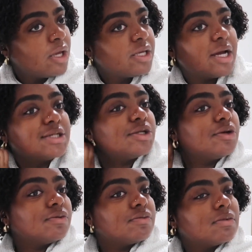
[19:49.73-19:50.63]
yeah,
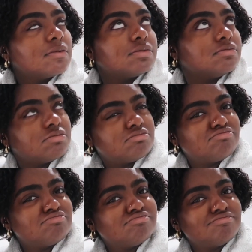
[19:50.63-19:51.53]
so
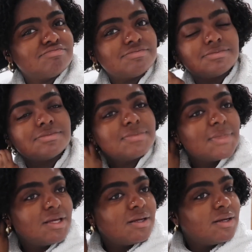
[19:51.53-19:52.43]

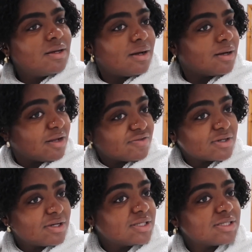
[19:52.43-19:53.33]
I'm gonna have to
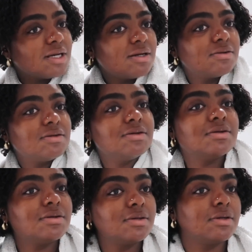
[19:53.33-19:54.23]
cut this out.
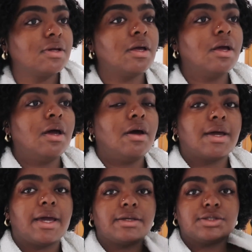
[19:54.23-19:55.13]

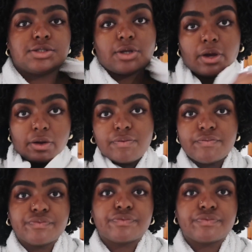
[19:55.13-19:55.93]
Okay, so